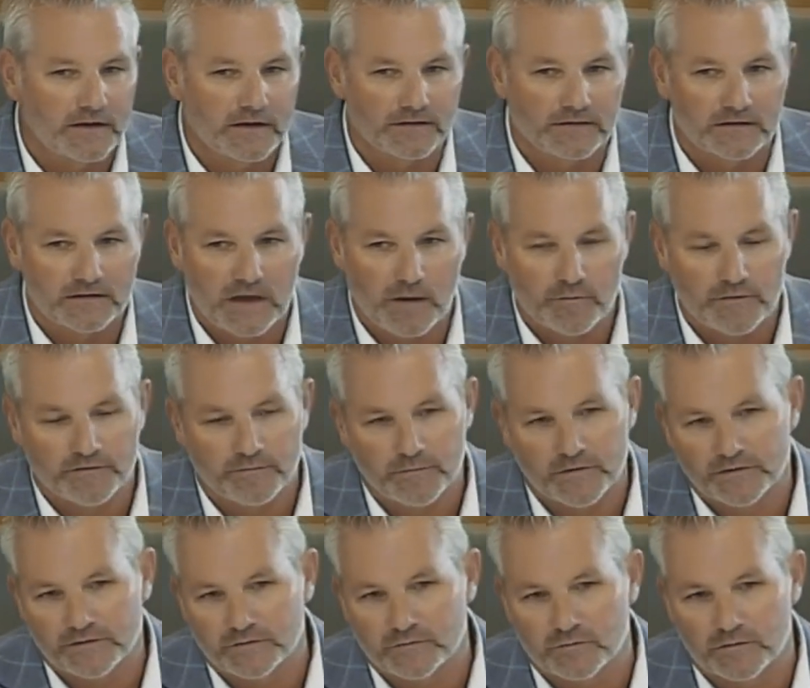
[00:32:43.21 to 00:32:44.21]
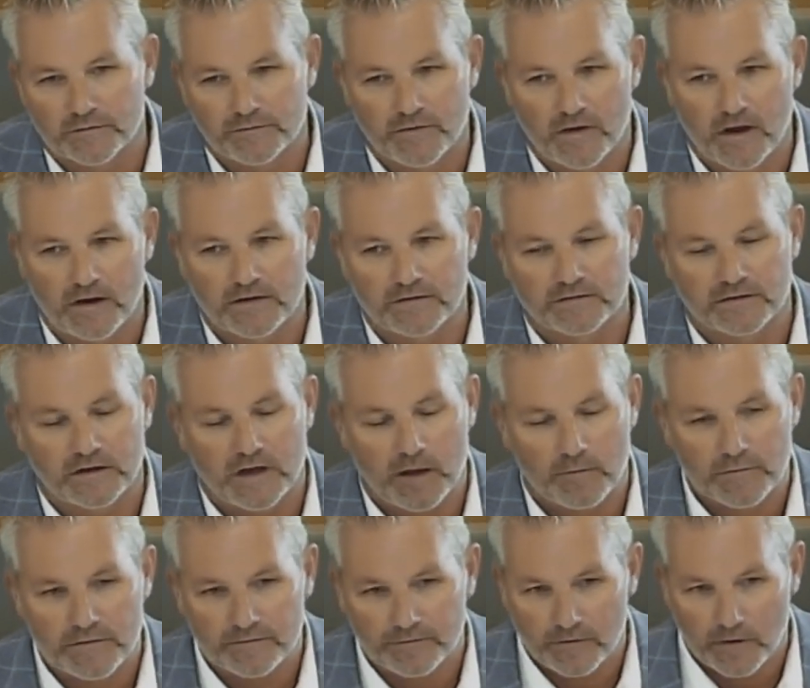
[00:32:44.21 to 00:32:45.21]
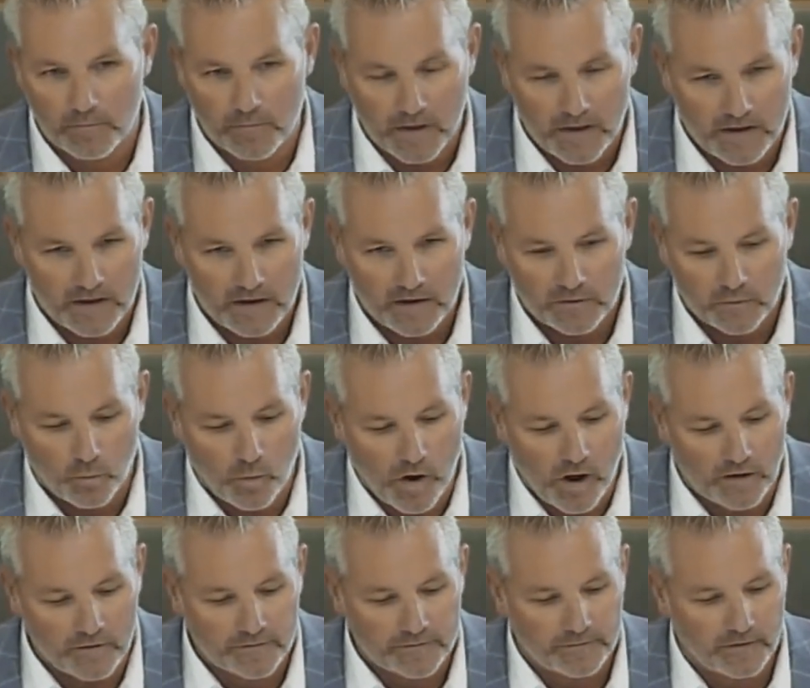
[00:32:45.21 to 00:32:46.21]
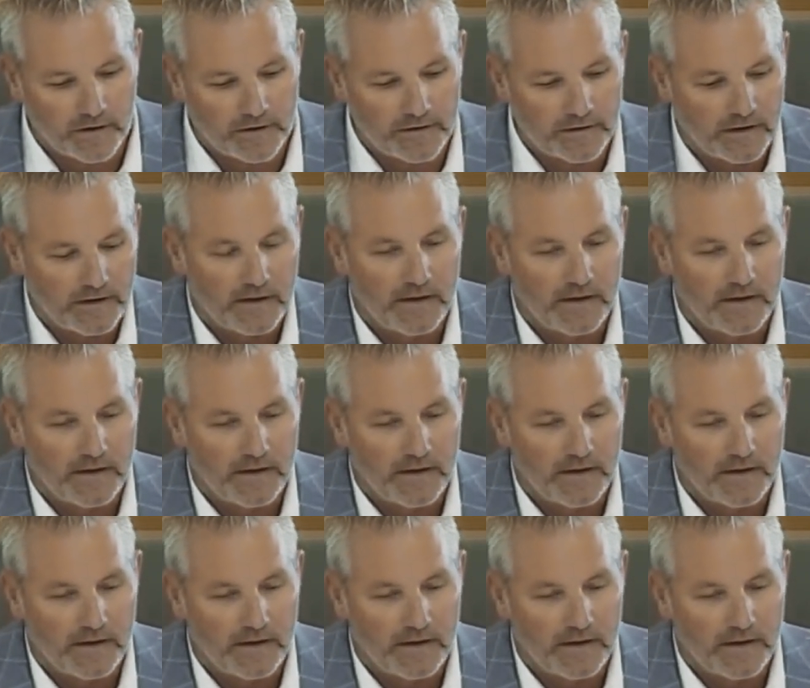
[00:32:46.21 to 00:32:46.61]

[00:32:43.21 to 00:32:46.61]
Is it coming from the sewer fund? Is it coming from the water fund?